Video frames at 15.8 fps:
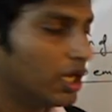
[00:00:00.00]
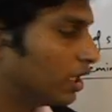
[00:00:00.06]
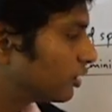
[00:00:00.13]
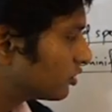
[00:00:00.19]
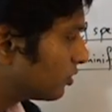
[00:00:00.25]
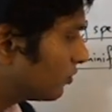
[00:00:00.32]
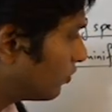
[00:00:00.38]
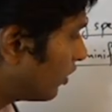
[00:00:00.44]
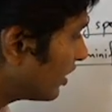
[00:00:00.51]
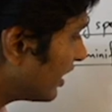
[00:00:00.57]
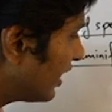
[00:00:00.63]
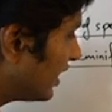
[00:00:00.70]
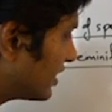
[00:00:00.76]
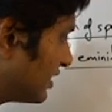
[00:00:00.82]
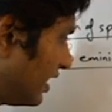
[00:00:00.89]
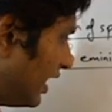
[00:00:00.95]
So what are
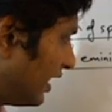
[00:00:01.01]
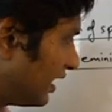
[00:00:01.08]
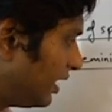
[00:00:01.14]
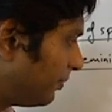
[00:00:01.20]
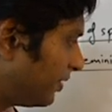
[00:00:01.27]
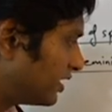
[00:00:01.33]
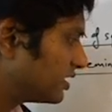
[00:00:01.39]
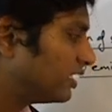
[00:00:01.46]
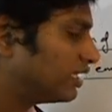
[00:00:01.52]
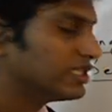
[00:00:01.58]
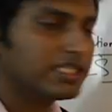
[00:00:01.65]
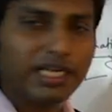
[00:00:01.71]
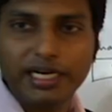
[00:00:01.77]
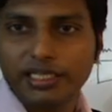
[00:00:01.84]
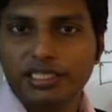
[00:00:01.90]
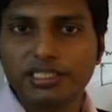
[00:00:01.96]
exactly present
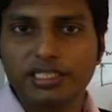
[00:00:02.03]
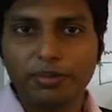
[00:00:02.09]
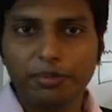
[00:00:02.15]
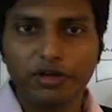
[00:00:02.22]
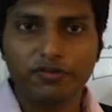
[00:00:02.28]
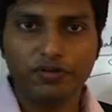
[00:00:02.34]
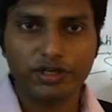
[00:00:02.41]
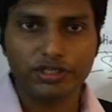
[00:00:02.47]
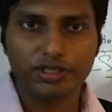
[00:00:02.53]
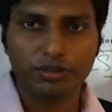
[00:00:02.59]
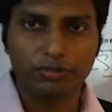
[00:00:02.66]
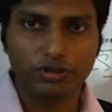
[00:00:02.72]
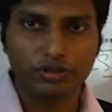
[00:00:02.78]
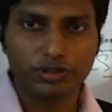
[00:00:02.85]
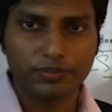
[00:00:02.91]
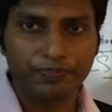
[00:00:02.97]
inside these seminiferous
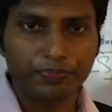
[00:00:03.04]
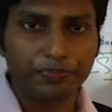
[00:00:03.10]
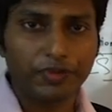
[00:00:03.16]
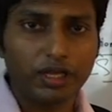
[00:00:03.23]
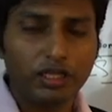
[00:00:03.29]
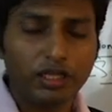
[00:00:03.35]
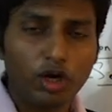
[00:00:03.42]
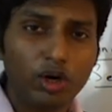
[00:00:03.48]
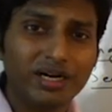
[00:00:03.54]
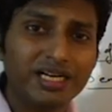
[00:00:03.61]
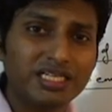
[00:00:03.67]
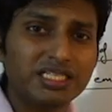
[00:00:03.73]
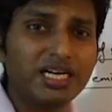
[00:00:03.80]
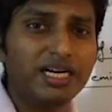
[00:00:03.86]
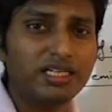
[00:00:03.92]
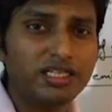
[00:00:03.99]
tubules? Now
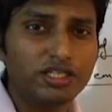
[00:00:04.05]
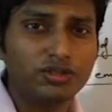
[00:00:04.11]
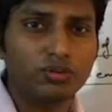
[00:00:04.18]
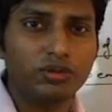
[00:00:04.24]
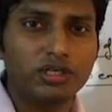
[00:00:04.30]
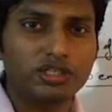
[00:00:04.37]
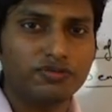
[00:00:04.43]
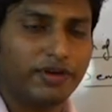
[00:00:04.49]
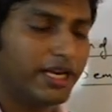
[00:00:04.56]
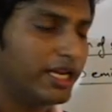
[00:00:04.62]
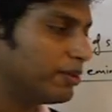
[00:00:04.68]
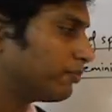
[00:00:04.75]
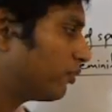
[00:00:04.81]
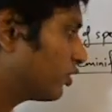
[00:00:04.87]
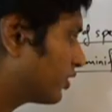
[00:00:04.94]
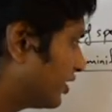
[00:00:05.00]
understand this, students, very
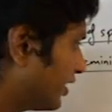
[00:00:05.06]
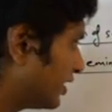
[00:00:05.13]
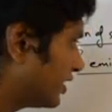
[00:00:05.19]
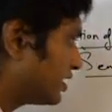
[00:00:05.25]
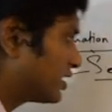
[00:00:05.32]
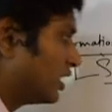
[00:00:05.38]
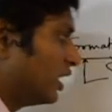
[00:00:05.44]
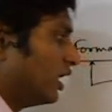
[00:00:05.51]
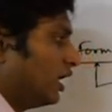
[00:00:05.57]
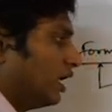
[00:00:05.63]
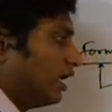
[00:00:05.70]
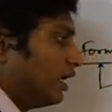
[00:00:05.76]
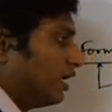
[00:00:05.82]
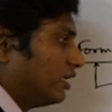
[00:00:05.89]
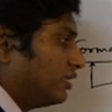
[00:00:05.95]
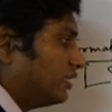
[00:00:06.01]
important is,
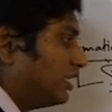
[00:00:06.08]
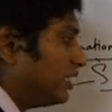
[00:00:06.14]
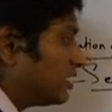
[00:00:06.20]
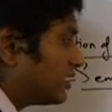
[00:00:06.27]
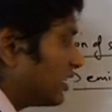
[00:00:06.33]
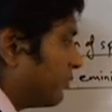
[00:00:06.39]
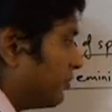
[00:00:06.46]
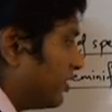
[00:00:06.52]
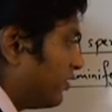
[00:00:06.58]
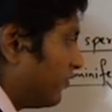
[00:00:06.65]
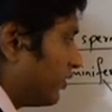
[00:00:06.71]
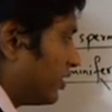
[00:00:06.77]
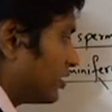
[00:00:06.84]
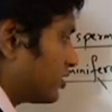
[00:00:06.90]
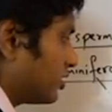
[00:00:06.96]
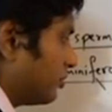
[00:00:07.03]
these
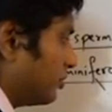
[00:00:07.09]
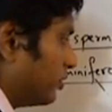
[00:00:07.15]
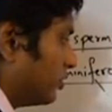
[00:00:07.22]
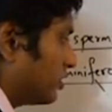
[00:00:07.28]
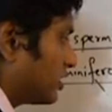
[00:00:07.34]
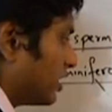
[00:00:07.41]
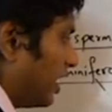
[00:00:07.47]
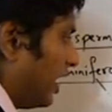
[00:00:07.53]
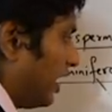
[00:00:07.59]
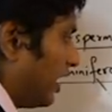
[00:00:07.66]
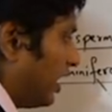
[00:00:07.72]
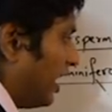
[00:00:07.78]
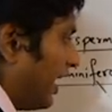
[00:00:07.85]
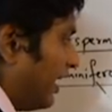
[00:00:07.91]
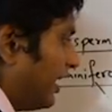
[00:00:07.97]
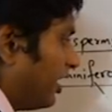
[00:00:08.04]
seminiferous tubules are
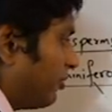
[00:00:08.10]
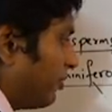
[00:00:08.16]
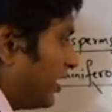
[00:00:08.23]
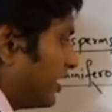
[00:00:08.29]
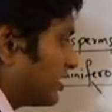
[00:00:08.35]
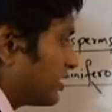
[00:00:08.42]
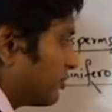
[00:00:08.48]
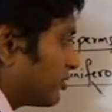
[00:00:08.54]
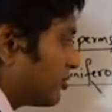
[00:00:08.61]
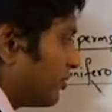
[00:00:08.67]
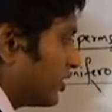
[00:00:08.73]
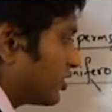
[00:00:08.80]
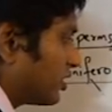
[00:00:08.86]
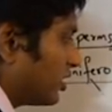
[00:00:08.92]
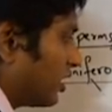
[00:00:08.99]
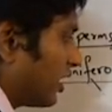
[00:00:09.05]
lined by some
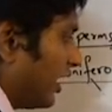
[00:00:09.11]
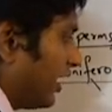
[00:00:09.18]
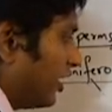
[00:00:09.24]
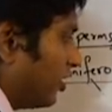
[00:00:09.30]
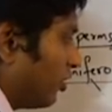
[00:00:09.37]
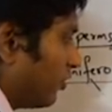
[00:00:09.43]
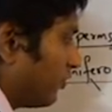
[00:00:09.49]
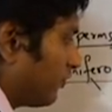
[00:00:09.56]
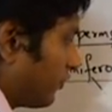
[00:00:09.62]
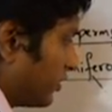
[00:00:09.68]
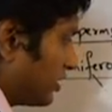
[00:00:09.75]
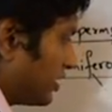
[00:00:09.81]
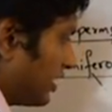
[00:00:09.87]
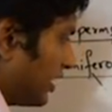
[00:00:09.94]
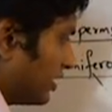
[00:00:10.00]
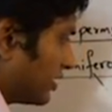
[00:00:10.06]
special kind of
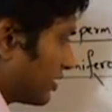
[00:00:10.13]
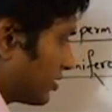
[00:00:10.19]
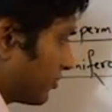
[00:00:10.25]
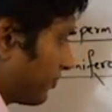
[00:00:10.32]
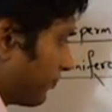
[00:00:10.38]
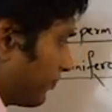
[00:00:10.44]
cells.